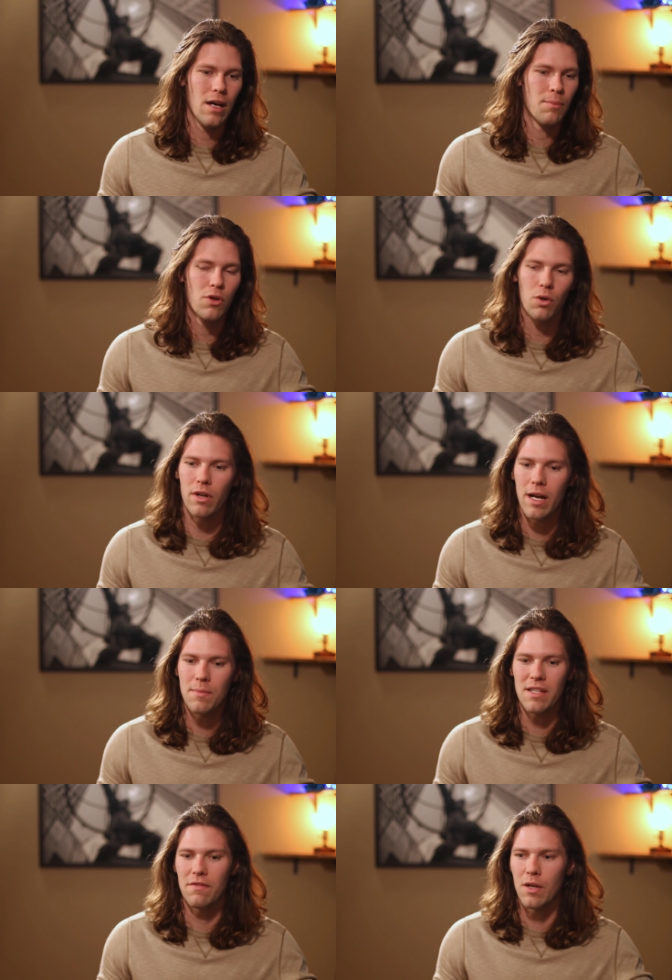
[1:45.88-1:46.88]

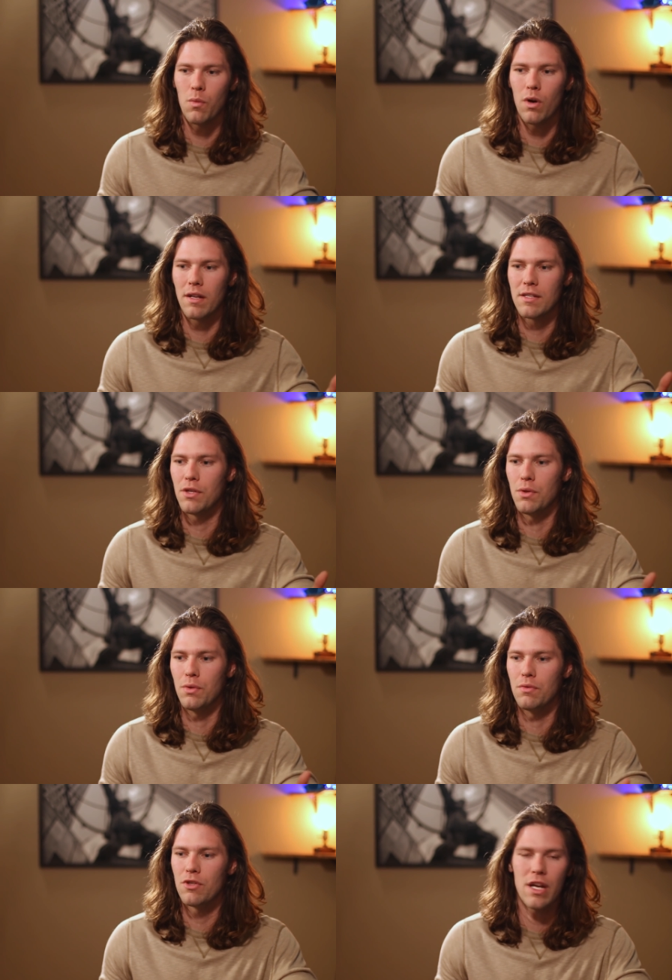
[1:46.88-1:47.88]
programs, if they want
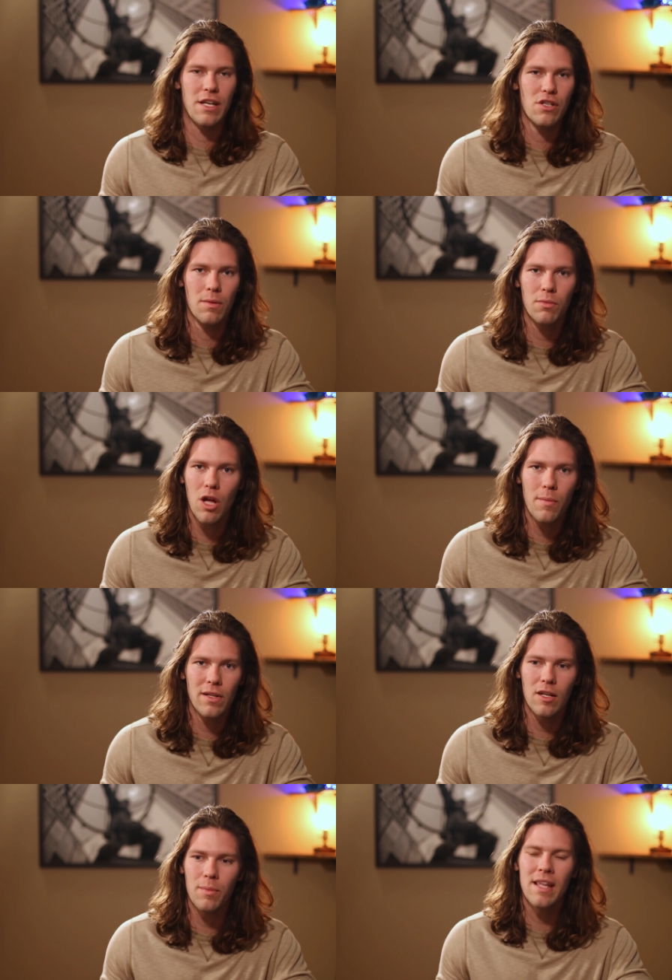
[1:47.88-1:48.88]
to change unemployment
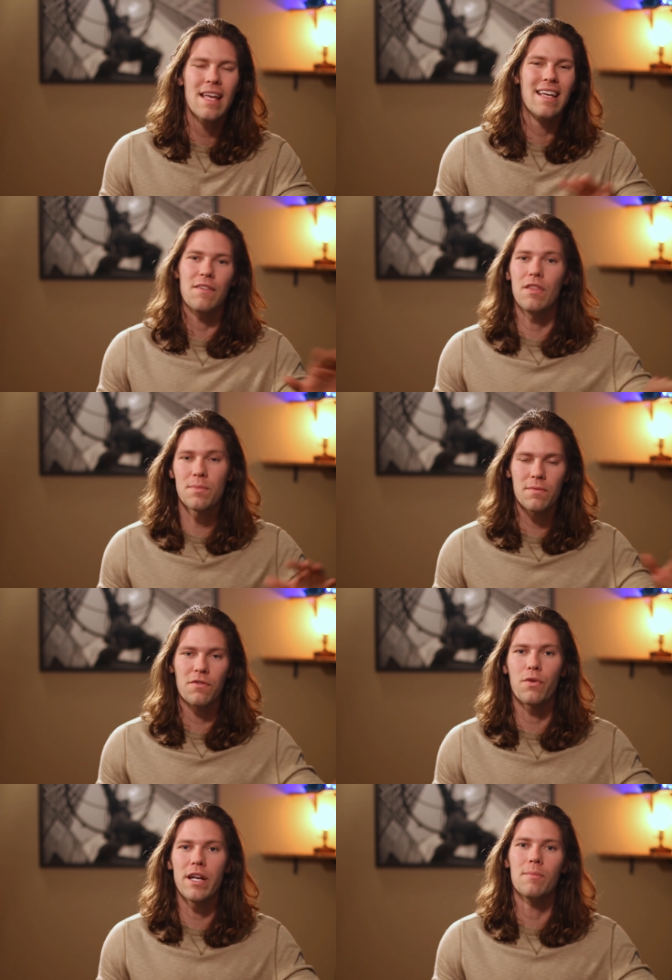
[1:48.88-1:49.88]
a little bit, give them some
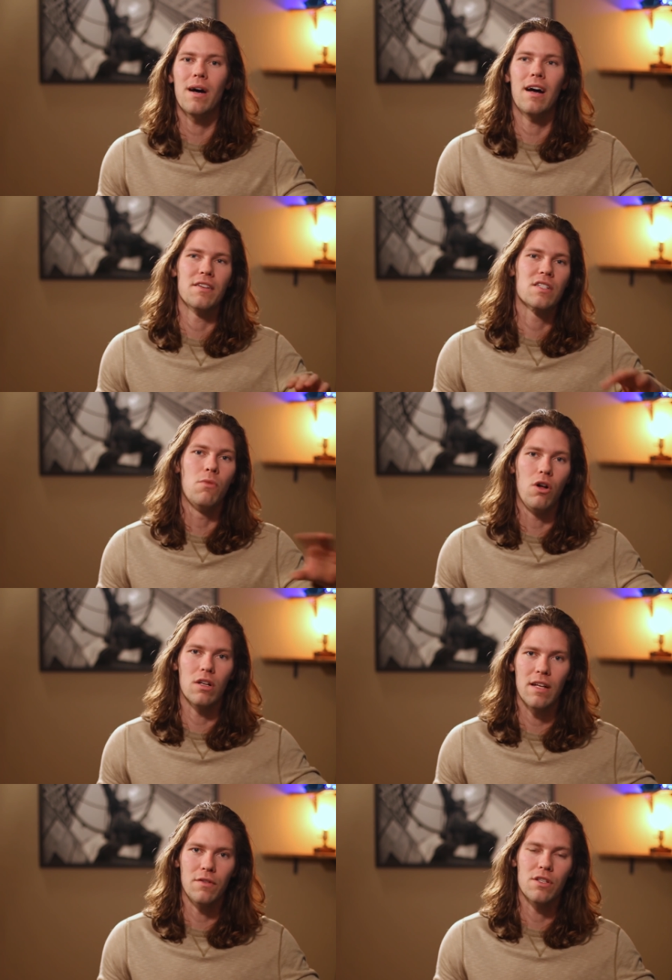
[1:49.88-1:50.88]
freedom on a
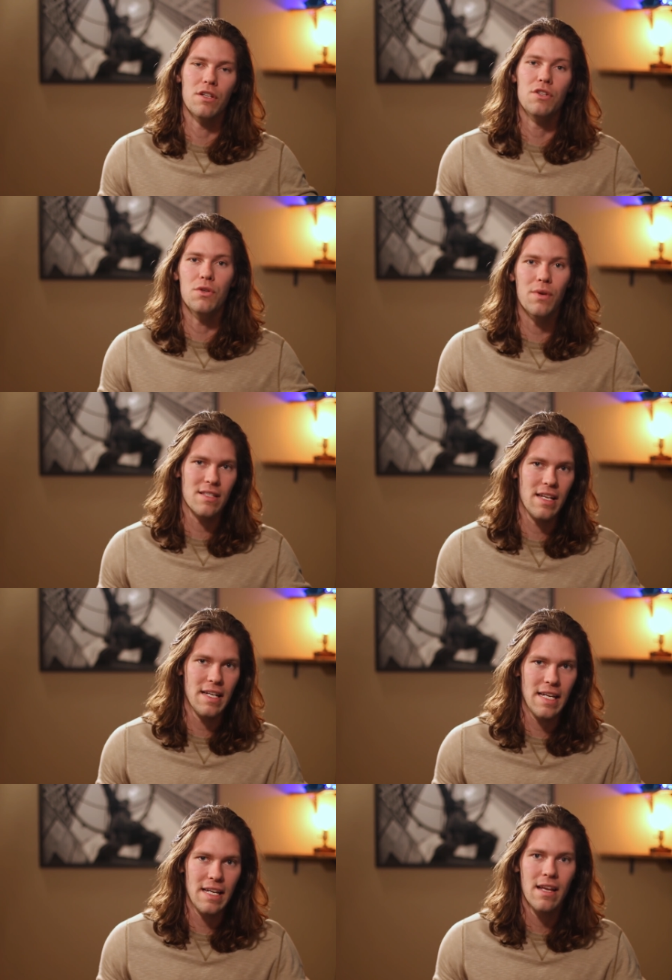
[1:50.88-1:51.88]
smaller level to do as they
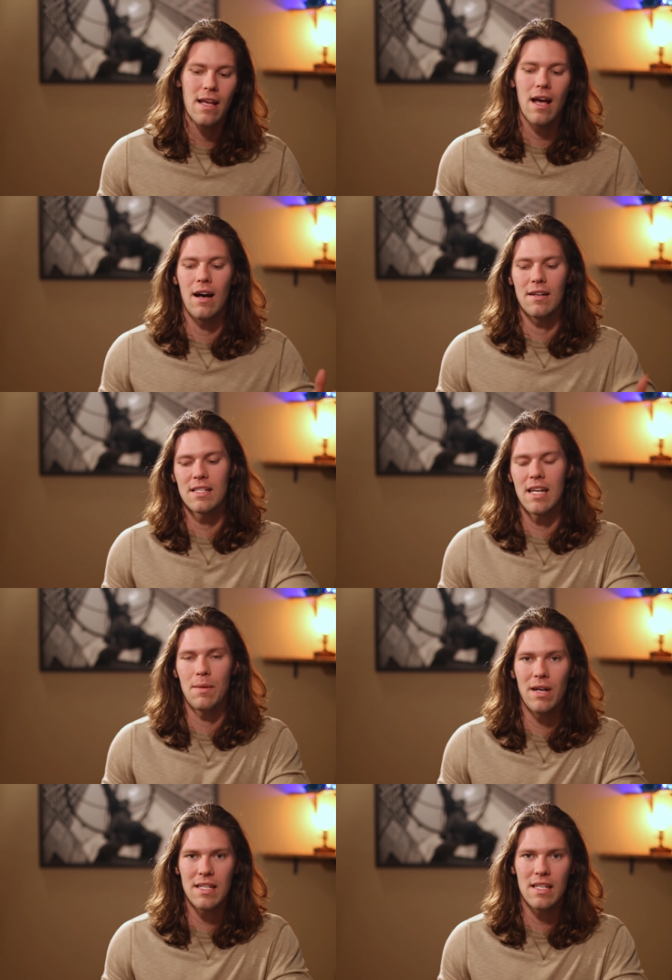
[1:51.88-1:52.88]
need on a state
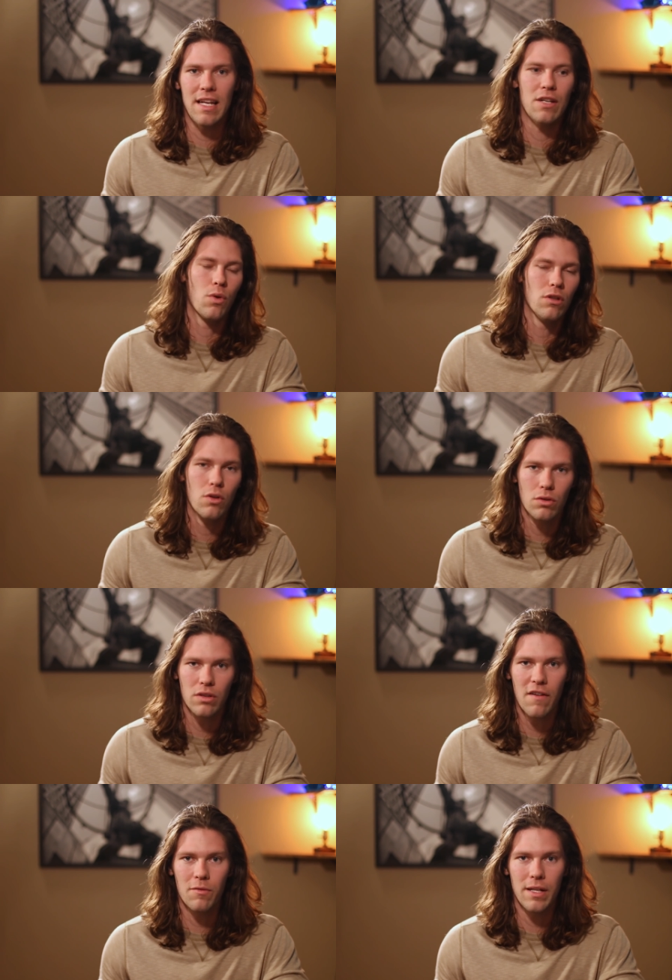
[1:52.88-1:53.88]
by state or local
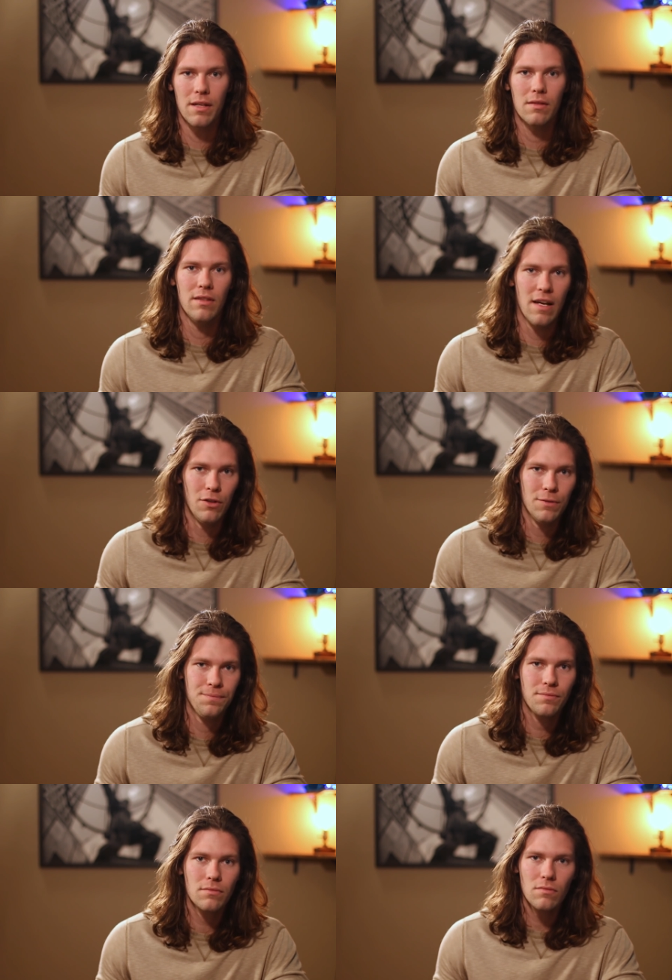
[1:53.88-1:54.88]
government level.
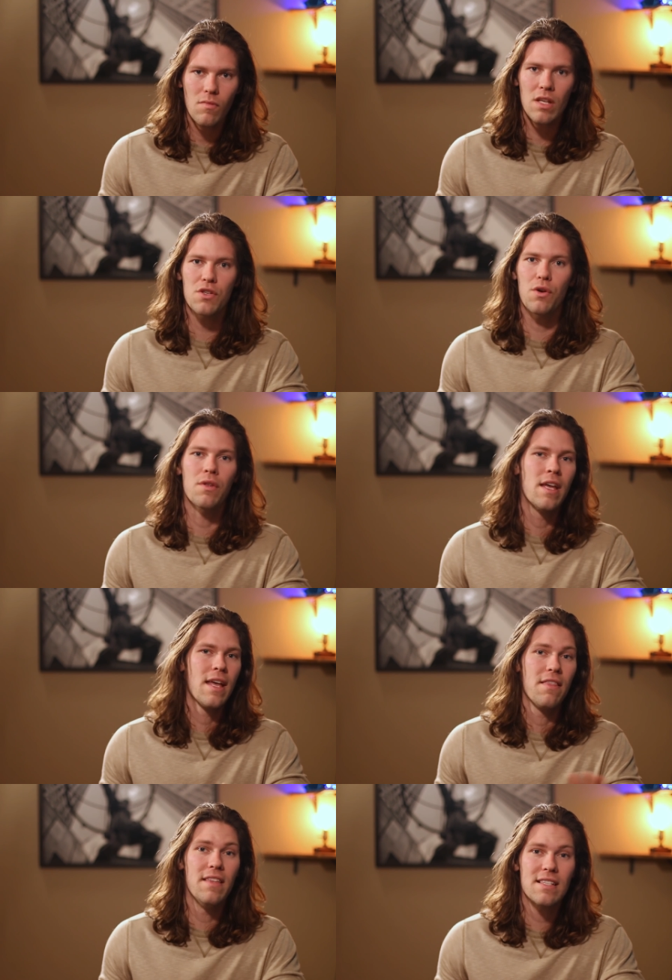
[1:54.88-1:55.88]
So
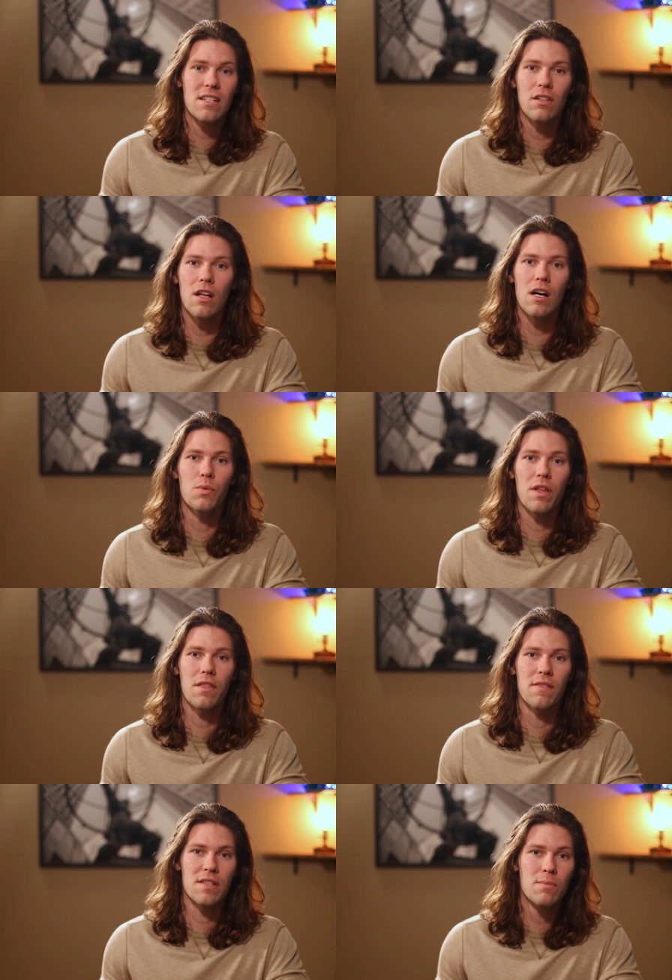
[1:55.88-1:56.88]
this, along
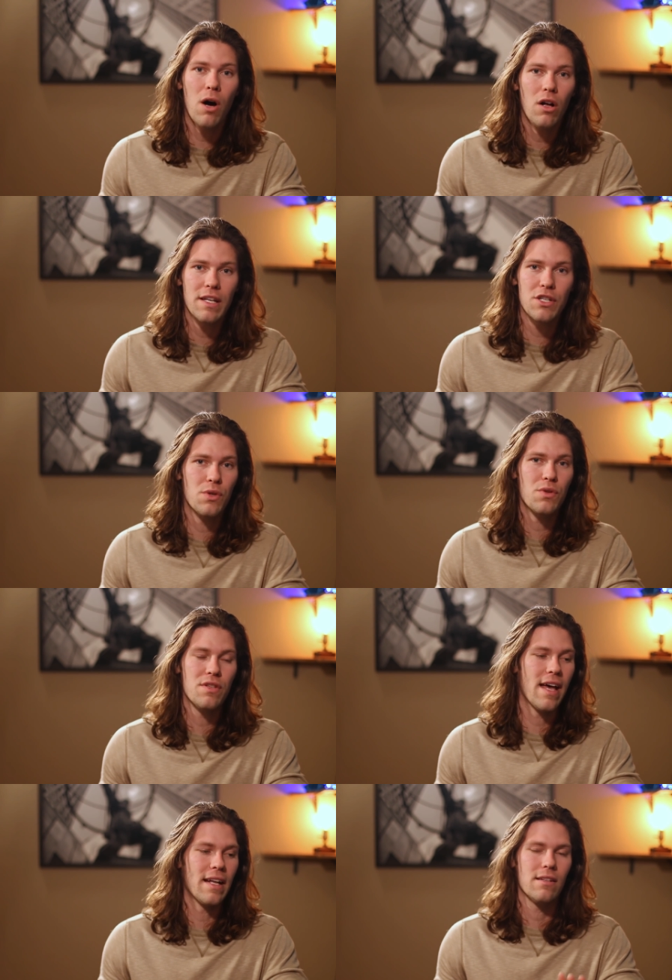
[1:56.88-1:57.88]
with the small issues
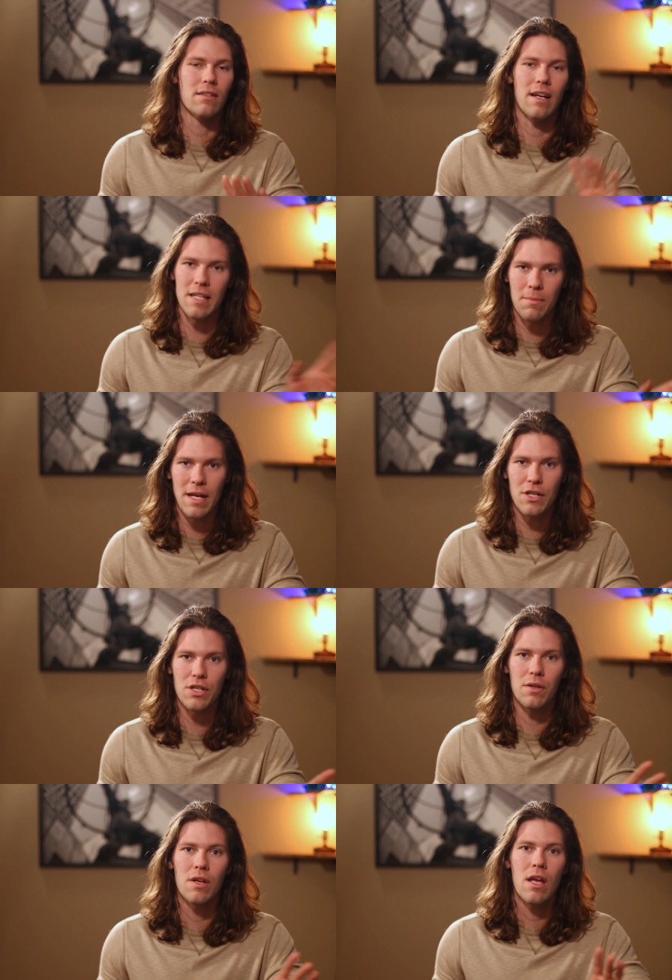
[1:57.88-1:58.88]
that I didn't
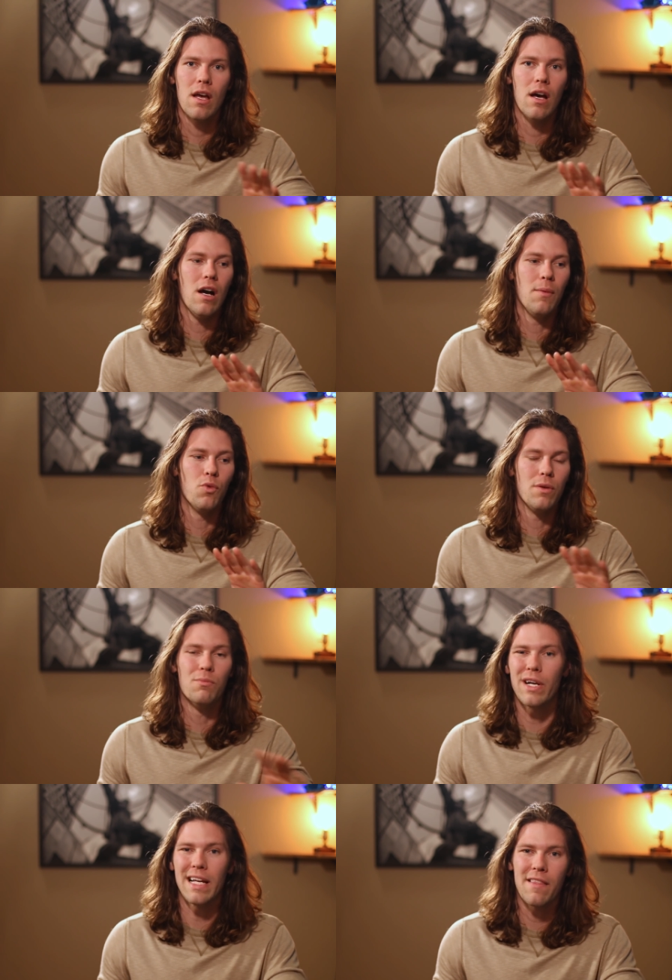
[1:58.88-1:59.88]
mention, would
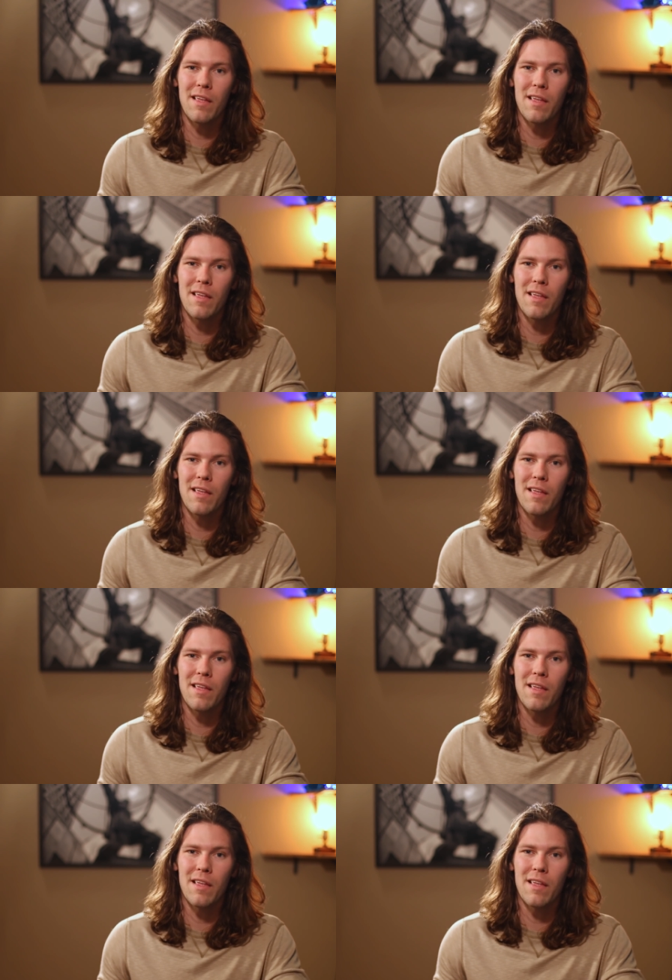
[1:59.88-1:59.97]
bring